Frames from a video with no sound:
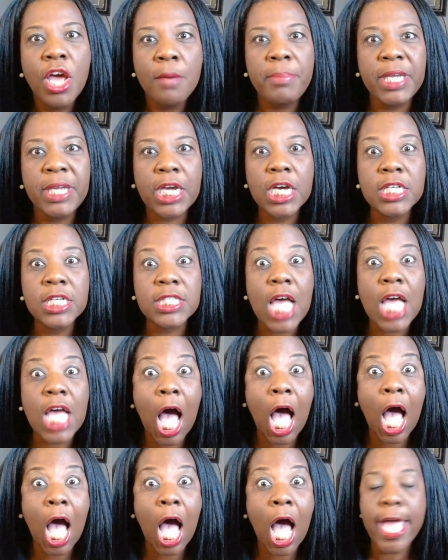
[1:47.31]
because
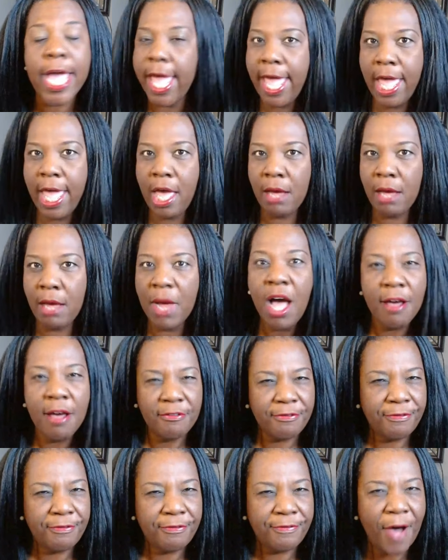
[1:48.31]
I am
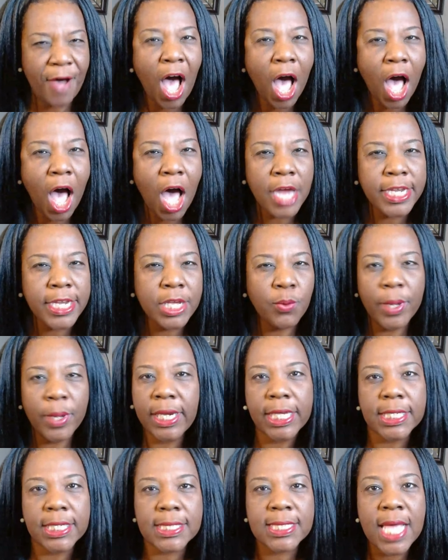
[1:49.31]
Fani
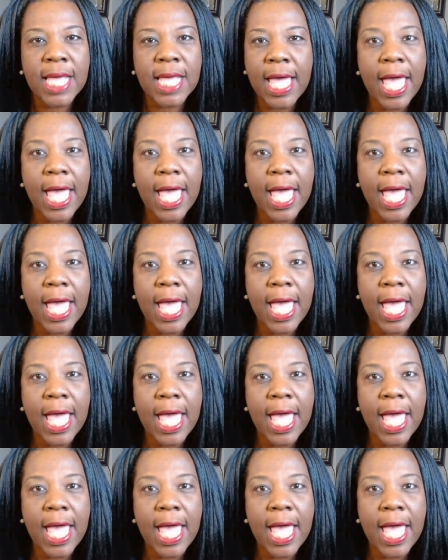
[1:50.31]
Willis